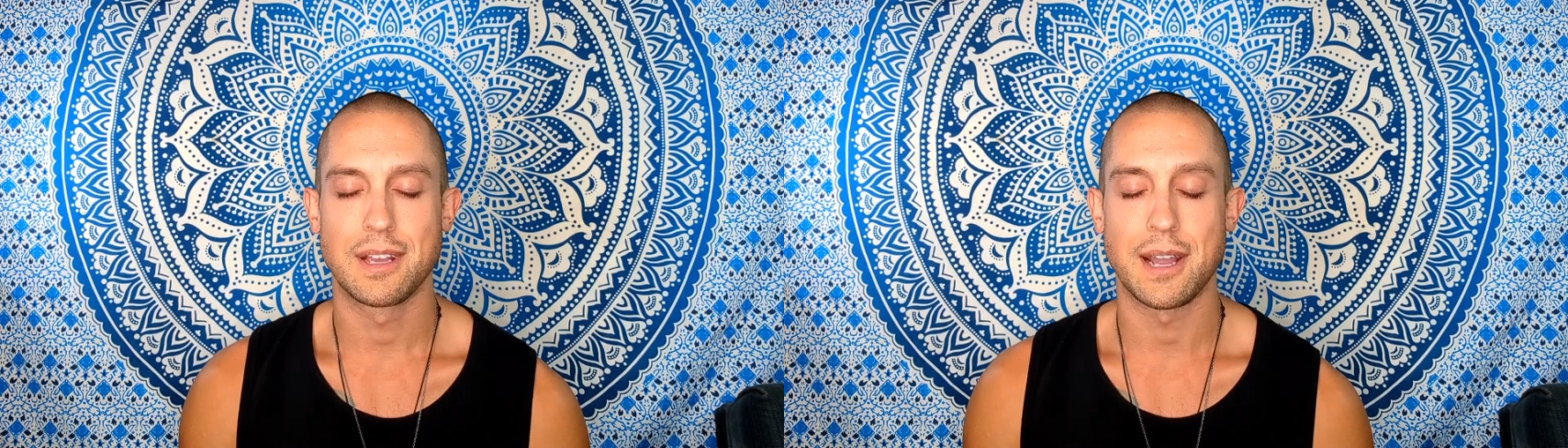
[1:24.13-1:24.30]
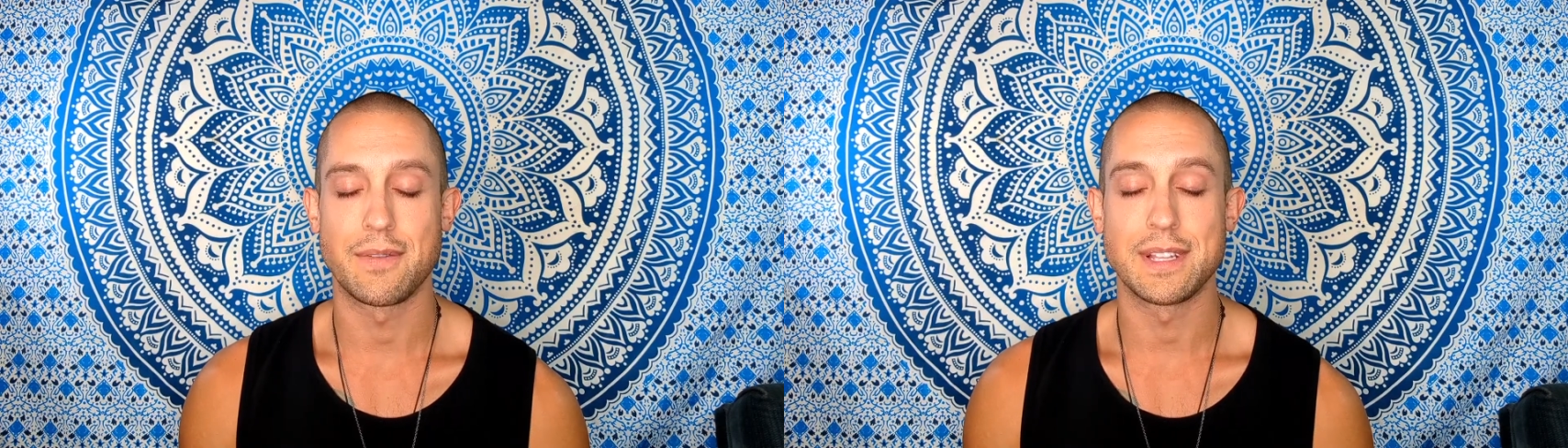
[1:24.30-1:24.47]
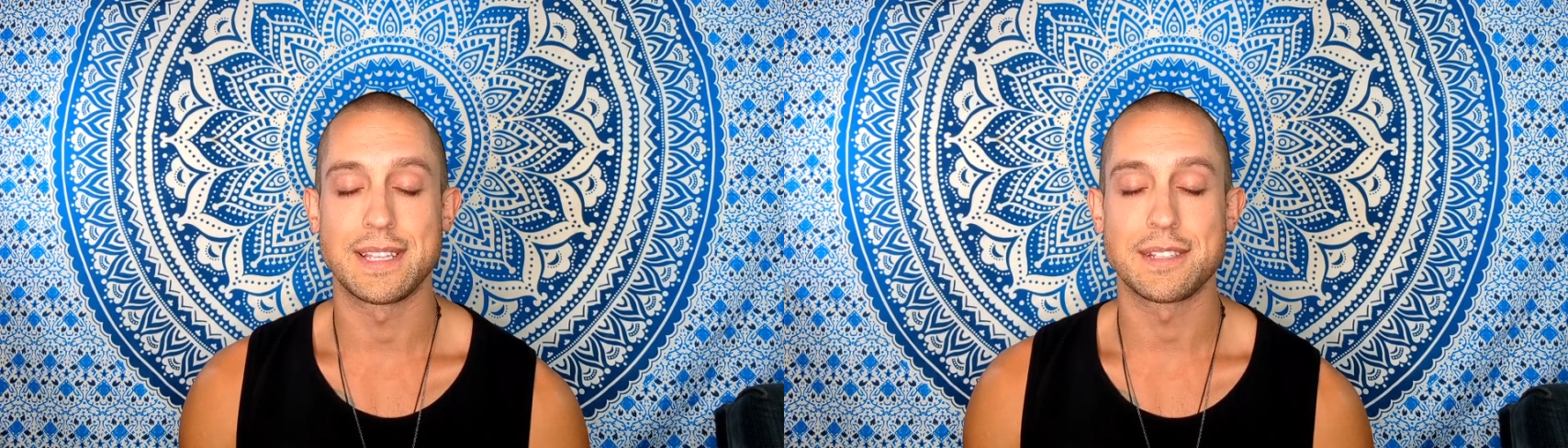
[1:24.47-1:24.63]

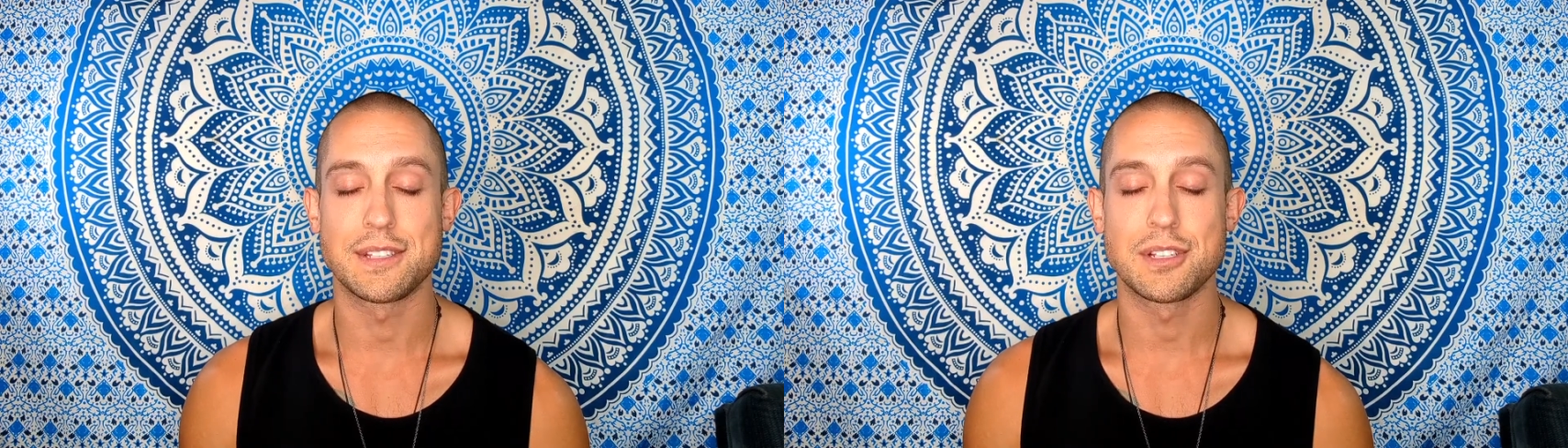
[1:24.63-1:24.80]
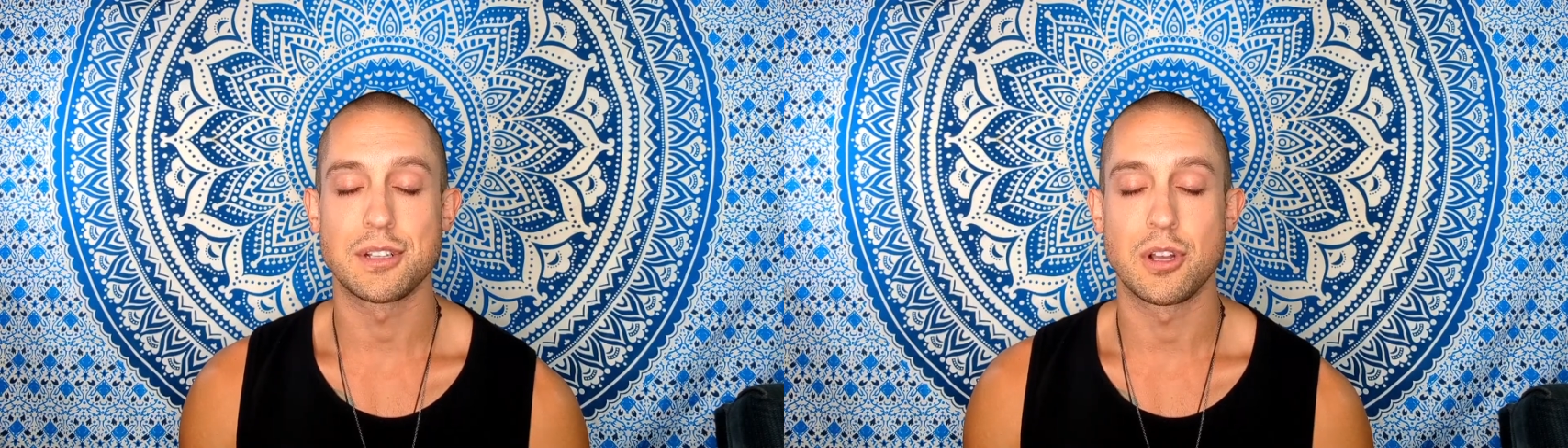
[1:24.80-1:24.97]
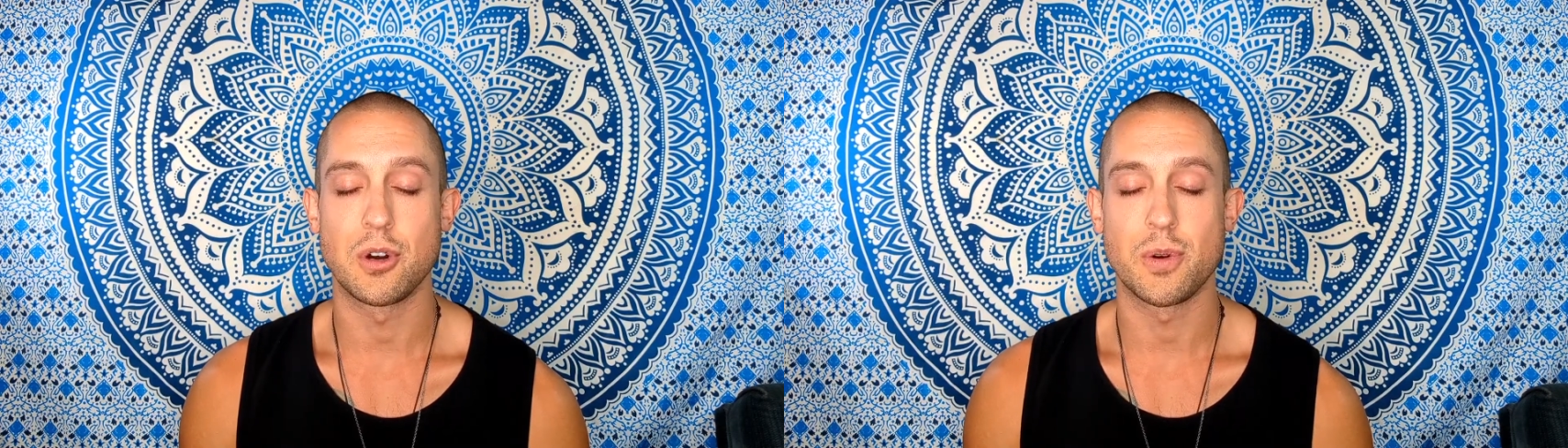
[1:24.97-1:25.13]
Everything's
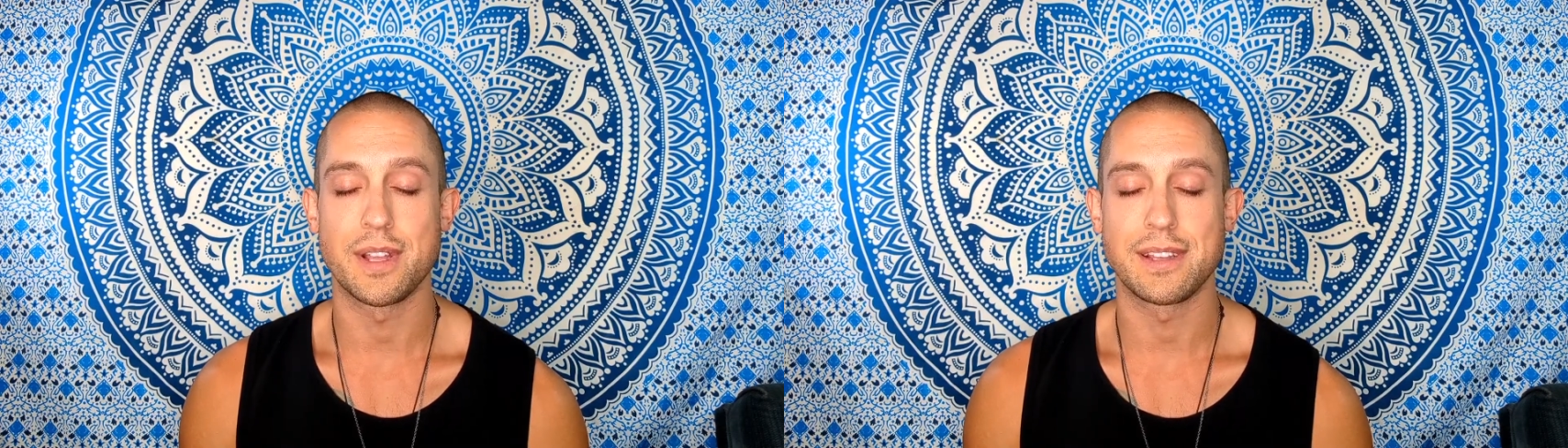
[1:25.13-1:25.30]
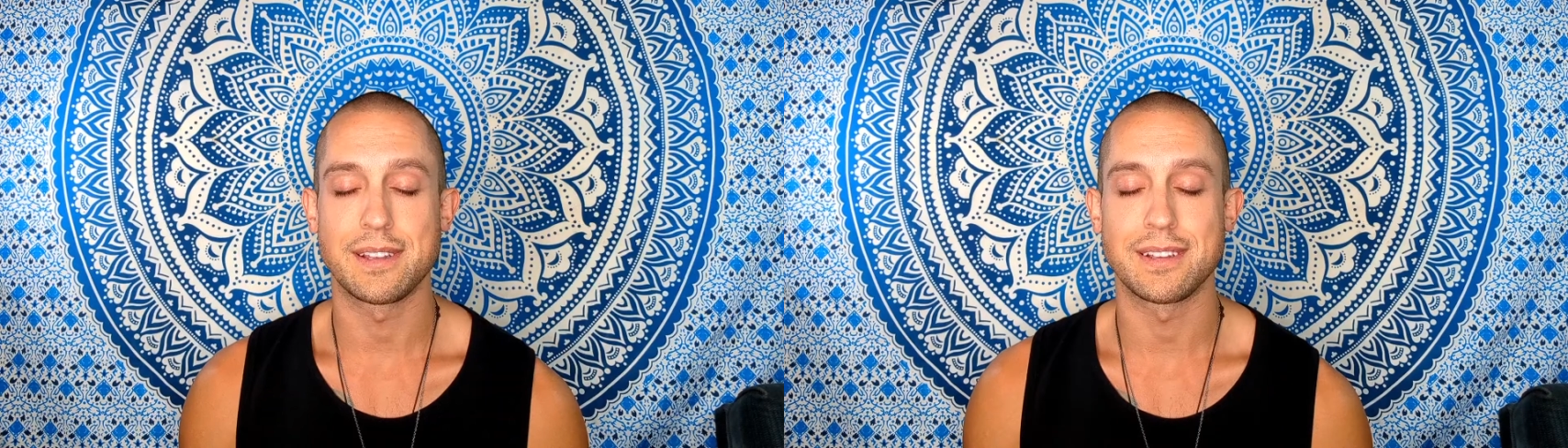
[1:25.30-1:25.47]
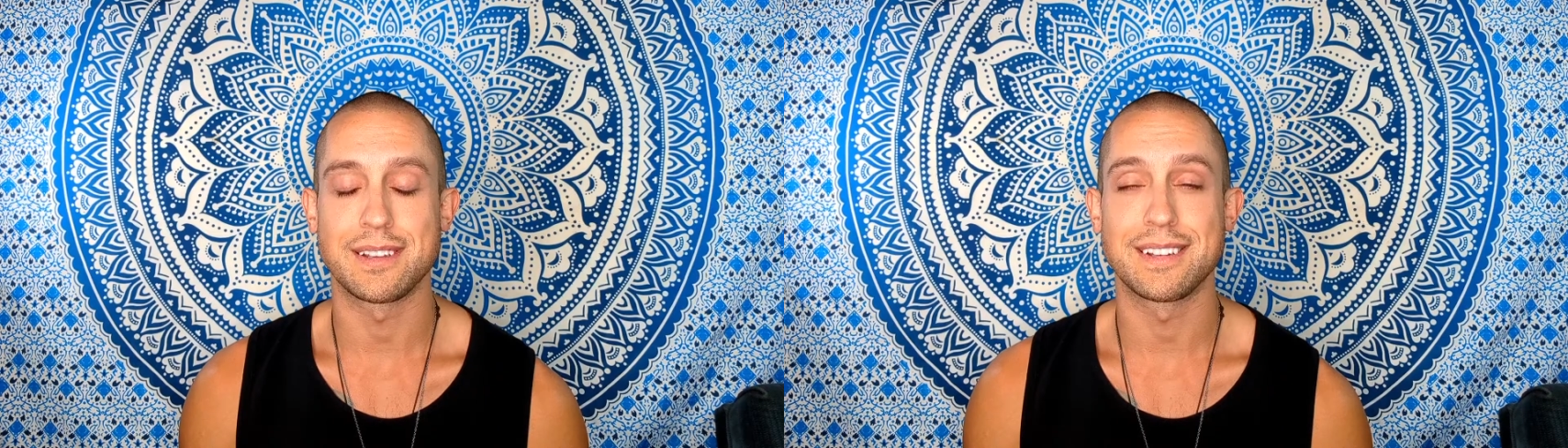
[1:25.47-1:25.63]
slowing,
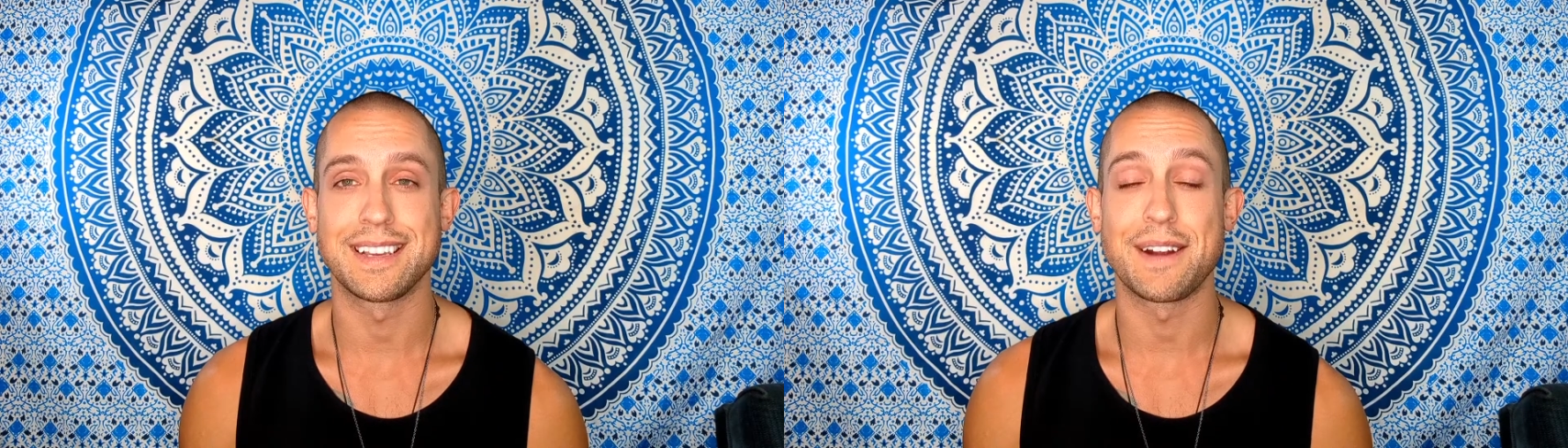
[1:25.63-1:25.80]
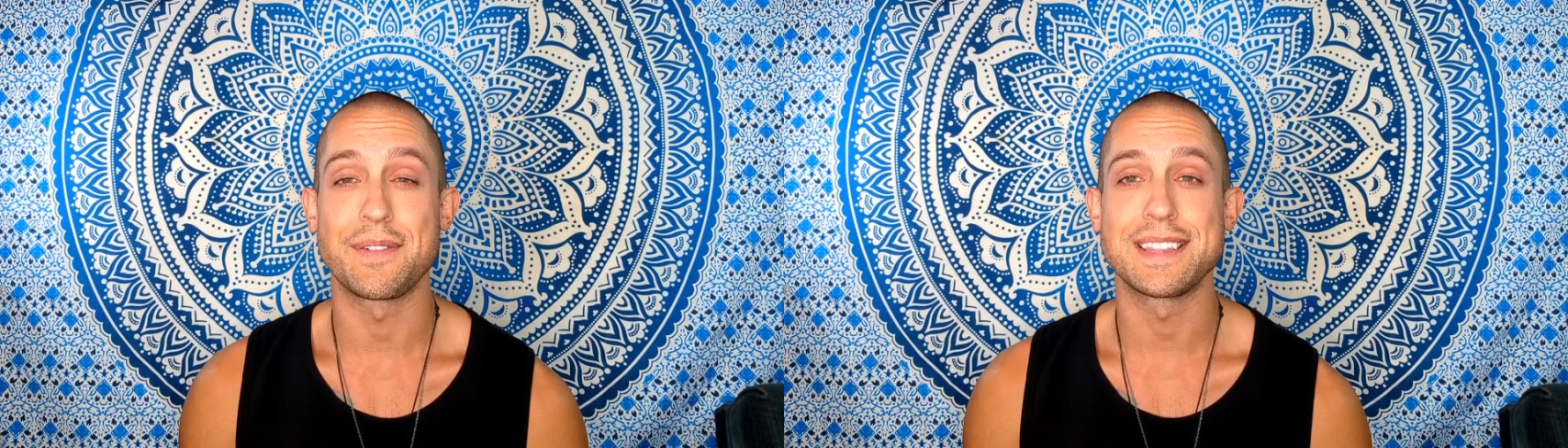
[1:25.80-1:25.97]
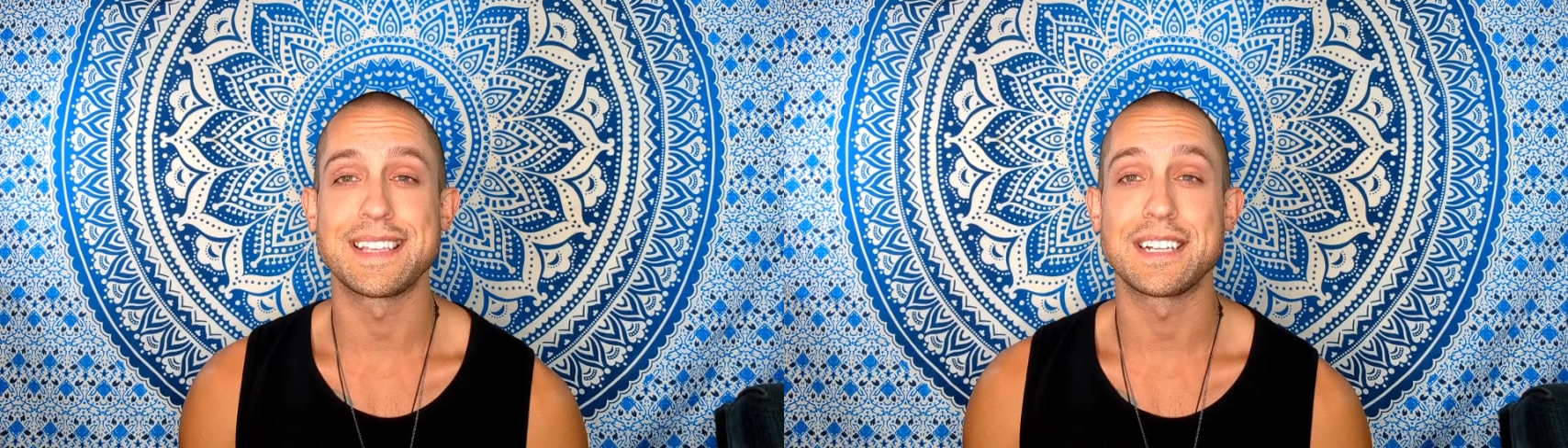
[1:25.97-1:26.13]

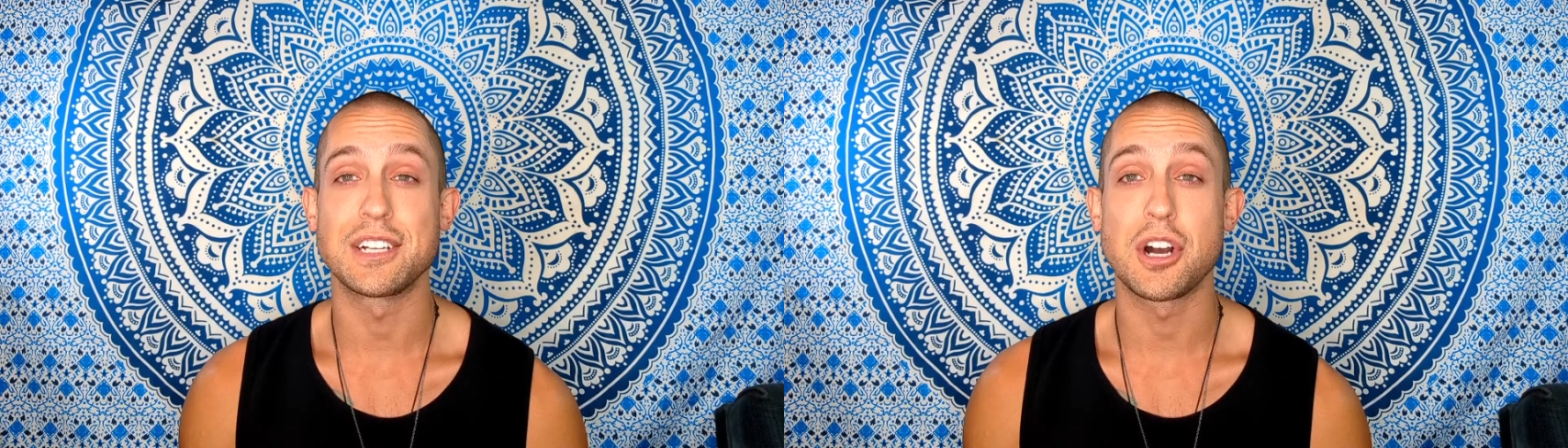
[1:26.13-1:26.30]
everything